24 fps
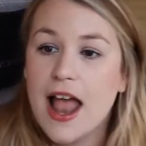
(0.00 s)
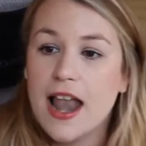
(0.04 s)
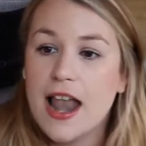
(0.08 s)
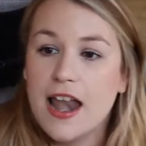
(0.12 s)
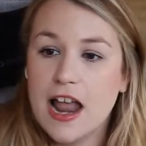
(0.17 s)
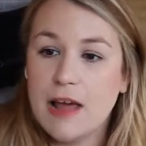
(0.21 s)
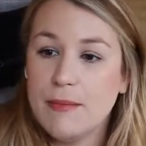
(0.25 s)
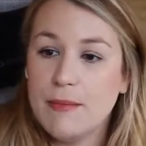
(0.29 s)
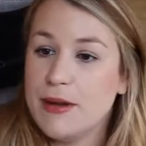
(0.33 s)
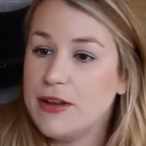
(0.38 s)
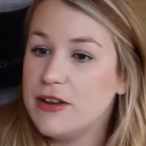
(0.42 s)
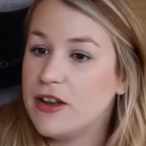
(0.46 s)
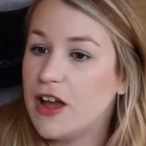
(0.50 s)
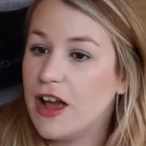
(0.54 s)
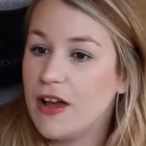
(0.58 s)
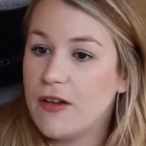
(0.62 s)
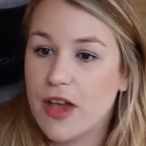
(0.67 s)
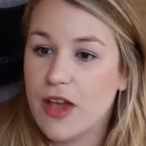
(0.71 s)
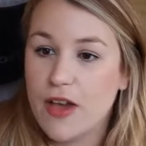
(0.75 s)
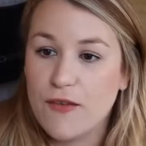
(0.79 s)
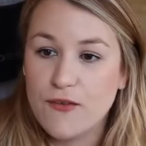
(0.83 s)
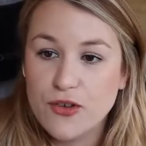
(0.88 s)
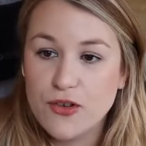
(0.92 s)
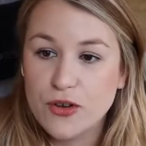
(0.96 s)
Let me know
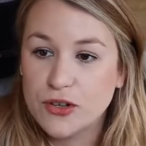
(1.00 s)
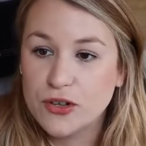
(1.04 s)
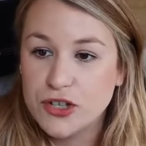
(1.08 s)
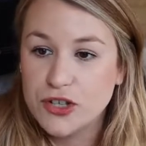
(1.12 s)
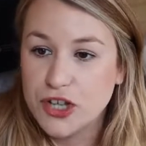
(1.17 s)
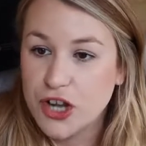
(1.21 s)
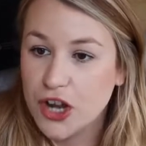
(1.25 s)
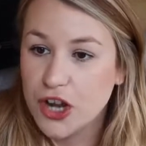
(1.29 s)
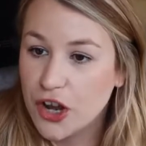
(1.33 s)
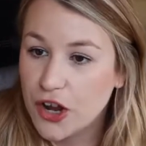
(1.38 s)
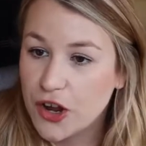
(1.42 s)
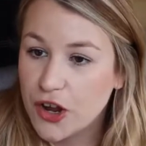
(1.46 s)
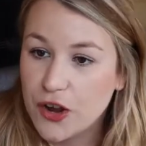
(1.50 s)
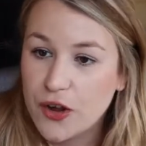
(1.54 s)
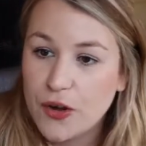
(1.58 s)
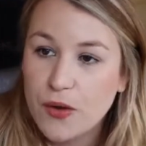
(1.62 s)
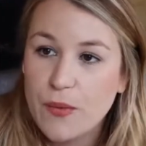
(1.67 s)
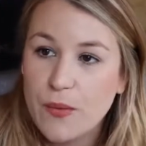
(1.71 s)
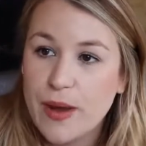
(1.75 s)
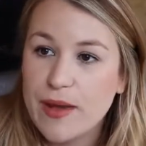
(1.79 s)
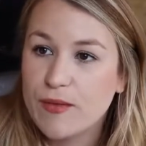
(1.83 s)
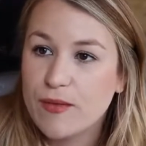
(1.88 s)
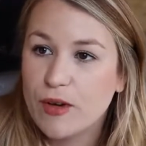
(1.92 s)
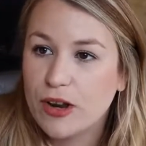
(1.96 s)
if you're new.
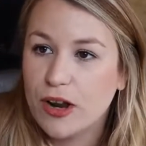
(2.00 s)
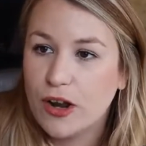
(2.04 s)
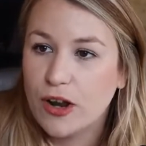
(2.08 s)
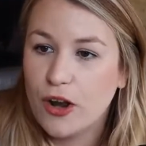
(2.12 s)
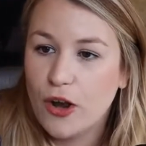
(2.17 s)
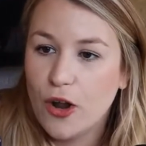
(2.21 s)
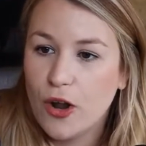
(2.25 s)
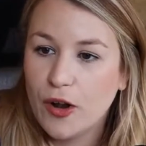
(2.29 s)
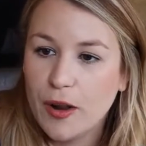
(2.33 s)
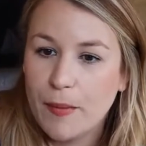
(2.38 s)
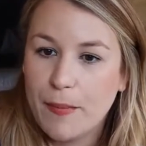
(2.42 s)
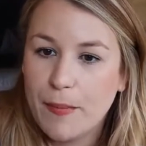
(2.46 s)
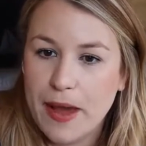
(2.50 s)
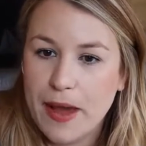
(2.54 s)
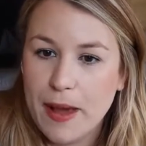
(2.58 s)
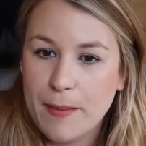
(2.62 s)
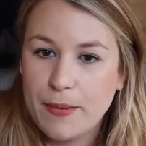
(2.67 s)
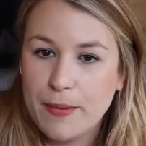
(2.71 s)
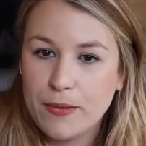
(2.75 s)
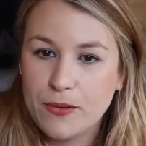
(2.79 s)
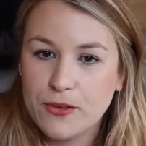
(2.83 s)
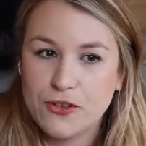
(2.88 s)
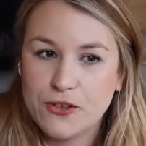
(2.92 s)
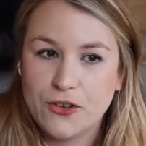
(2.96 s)
We've got a lot of
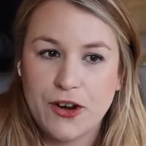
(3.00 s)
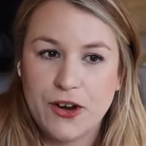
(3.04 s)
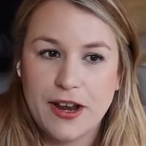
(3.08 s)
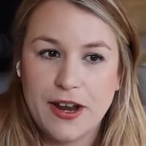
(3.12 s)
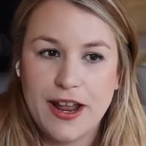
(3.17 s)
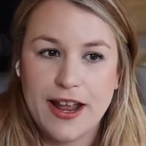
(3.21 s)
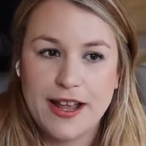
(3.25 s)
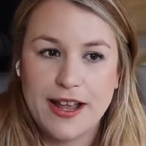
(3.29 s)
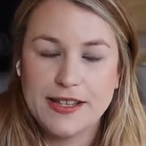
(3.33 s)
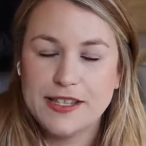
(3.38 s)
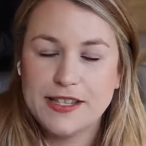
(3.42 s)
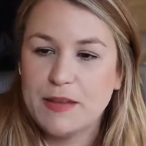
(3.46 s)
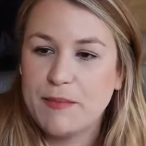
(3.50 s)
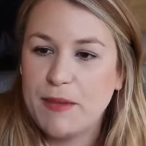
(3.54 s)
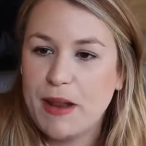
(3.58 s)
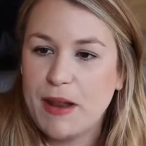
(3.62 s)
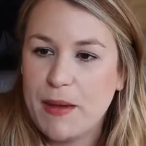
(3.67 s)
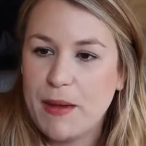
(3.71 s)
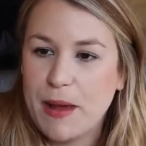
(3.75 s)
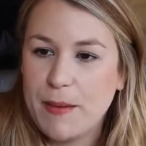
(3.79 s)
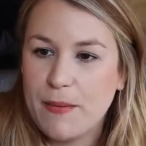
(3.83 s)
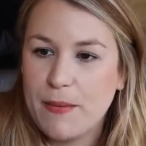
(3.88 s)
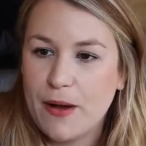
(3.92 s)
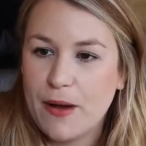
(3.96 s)
people joining. So many
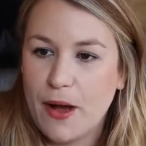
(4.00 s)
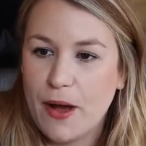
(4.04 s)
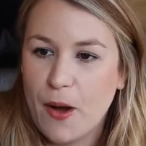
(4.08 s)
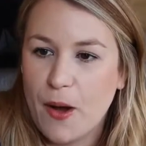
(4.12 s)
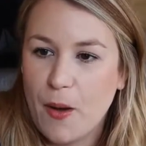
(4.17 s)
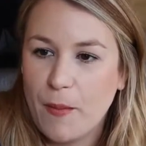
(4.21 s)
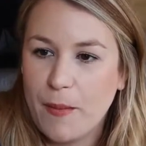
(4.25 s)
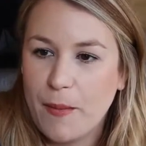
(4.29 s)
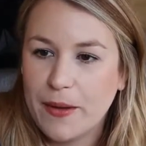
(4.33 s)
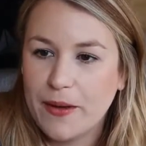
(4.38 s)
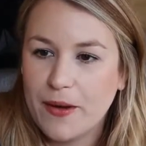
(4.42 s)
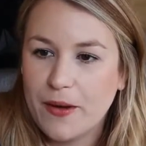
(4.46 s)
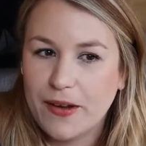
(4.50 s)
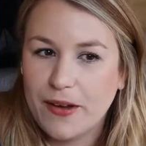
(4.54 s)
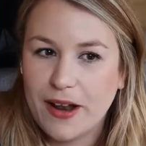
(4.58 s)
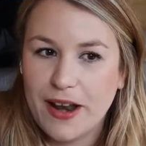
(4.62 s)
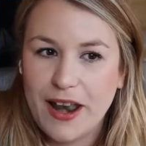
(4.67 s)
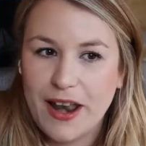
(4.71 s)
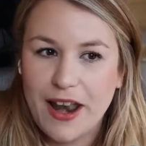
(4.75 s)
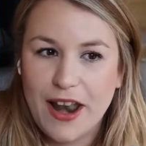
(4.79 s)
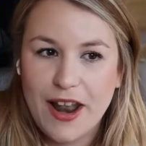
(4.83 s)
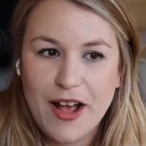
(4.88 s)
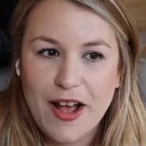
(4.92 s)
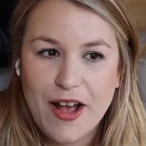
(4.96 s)
people are hopping on. I
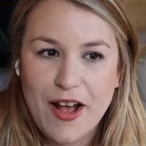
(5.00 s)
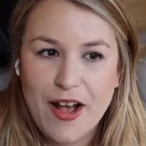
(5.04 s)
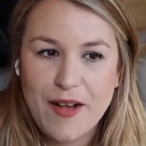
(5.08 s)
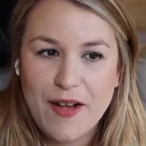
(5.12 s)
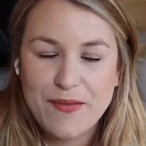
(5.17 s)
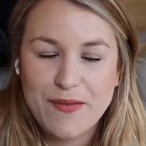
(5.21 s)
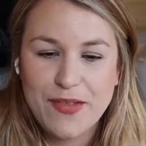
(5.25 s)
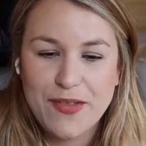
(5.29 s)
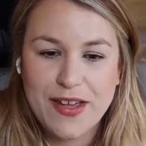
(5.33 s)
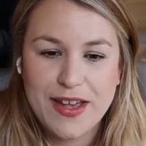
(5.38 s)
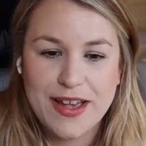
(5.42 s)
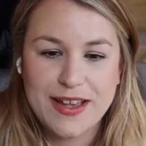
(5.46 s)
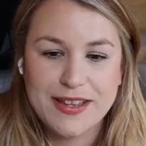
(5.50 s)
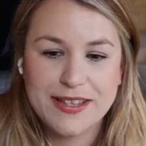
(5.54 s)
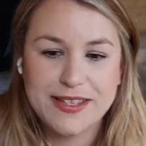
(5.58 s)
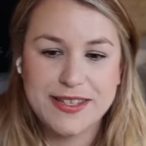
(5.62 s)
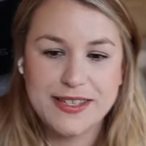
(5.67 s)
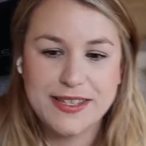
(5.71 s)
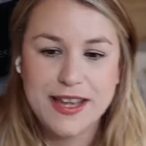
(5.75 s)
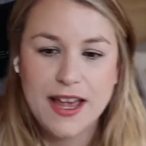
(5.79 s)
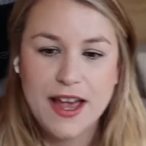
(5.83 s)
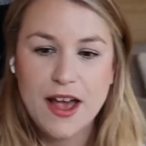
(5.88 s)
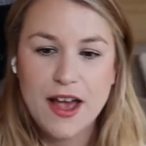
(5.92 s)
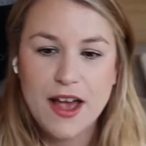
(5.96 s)
love
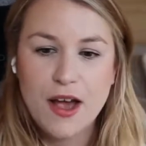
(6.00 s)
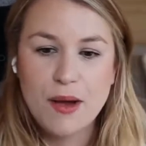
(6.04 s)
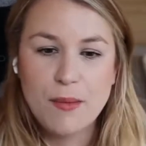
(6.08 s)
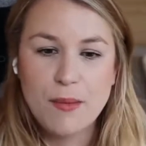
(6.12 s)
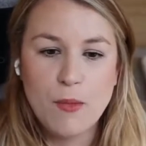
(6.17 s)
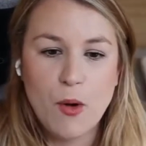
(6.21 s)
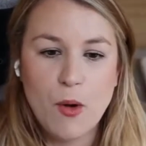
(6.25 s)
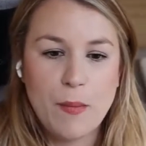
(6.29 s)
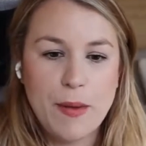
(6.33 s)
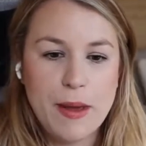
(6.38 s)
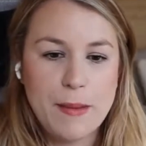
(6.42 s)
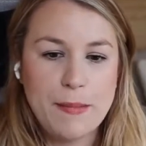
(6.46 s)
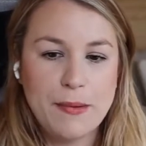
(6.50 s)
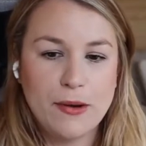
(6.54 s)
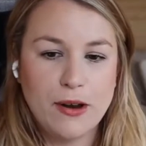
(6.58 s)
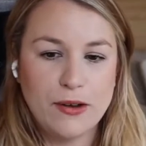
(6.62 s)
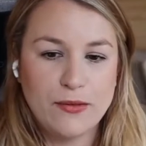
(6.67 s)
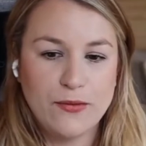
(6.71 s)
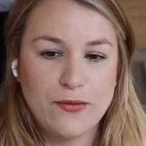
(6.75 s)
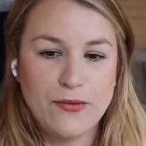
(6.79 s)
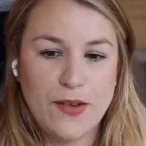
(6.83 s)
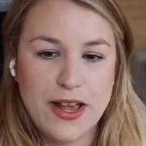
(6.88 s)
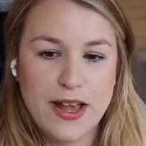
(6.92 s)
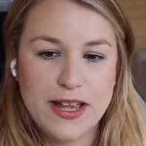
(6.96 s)
this more people
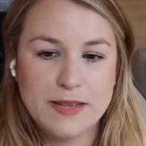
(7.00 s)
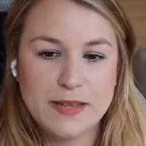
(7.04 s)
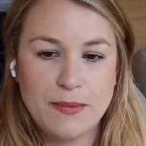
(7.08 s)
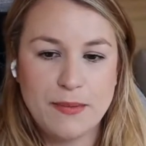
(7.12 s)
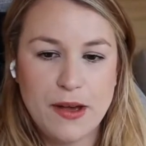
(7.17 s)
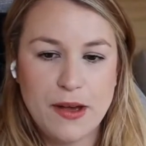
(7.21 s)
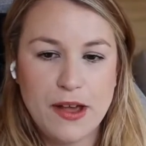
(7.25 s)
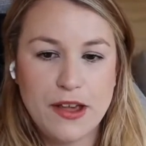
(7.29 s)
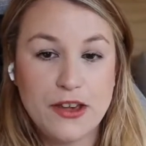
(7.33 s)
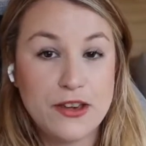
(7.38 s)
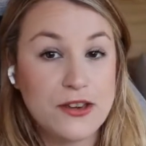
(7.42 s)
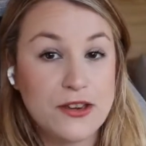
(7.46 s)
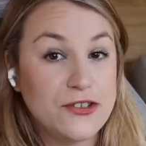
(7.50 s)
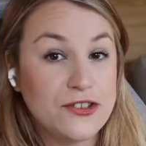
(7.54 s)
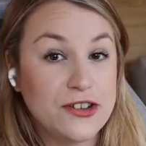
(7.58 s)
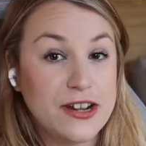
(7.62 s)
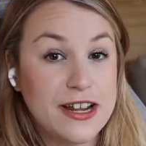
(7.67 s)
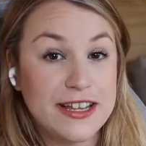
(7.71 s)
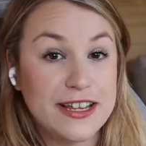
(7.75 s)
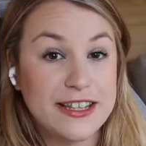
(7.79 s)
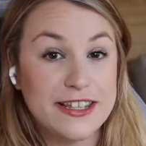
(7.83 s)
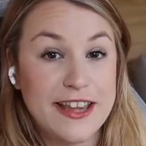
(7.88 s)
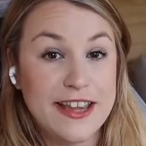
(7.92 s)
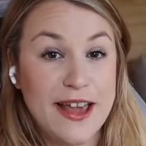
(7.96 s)
on Facebook. Usually
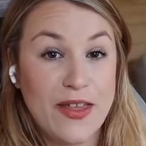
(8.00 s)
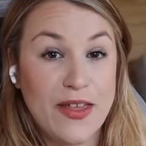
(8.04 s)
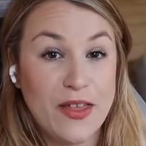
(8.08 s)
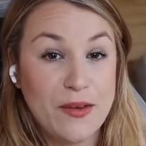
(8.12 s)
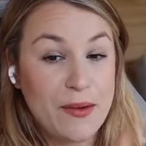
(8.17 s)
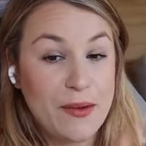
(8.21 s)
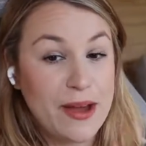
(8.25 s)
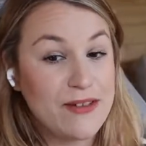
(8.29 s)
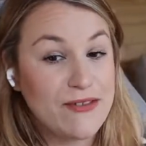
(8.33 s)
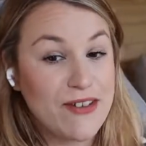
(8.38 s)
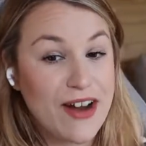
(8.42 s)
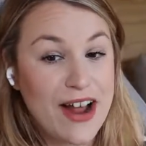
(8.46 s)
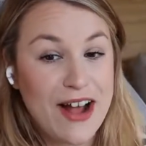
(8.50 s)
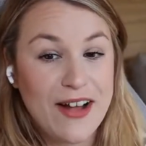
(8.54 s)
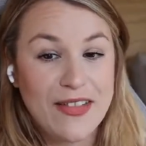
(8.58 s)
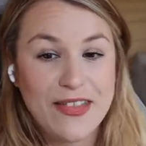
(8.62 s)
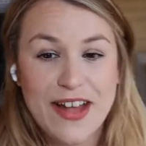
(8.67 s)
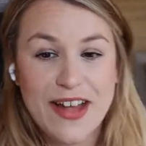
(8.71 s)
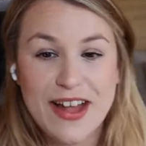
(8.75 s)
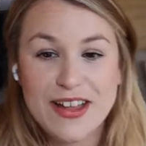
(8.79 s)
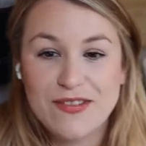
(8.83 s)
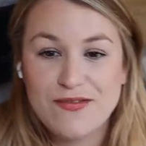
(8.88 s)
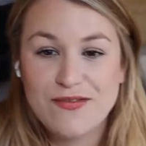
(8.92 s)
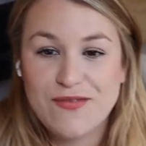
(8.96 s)
it's the other way around.
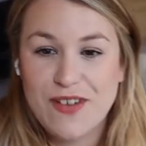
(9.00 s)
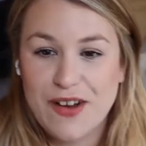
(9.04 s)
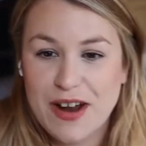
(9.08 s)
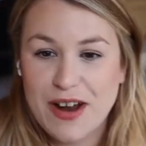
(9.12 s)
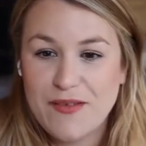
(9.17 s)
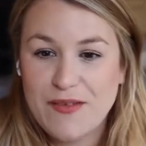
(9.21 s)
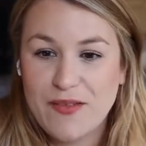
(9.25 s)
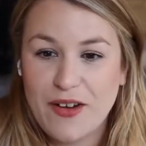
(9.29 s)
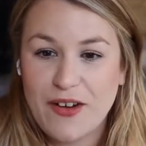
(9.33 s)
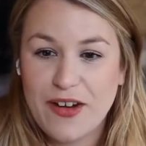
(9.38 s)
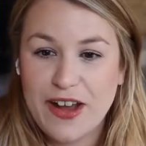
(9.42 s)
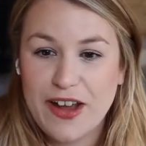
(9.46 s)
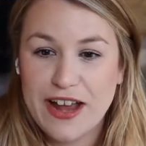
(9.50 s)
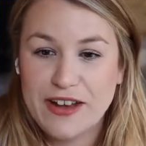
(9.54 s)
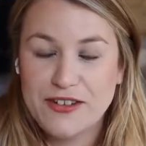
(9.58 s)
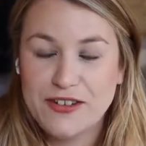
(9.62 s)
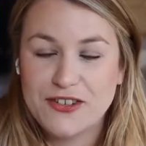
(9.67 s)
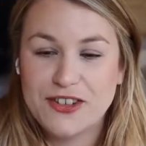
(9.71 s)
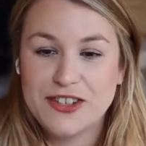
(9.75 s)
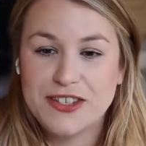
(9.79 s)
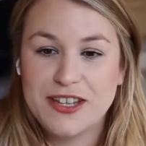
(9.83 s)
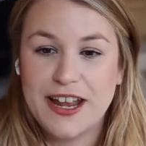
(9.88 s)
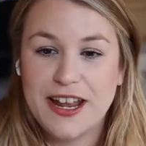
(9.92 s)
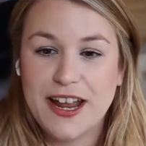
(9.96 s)
That's very, very
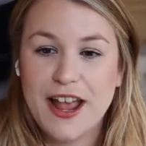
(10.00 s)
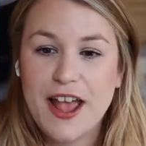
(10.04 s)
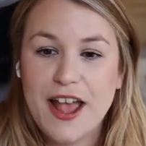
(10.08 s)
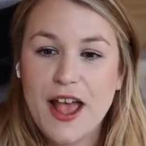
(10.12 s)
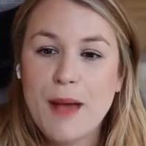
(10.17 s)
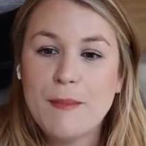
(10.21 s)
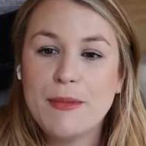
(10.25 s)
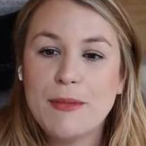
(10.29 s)
interesting.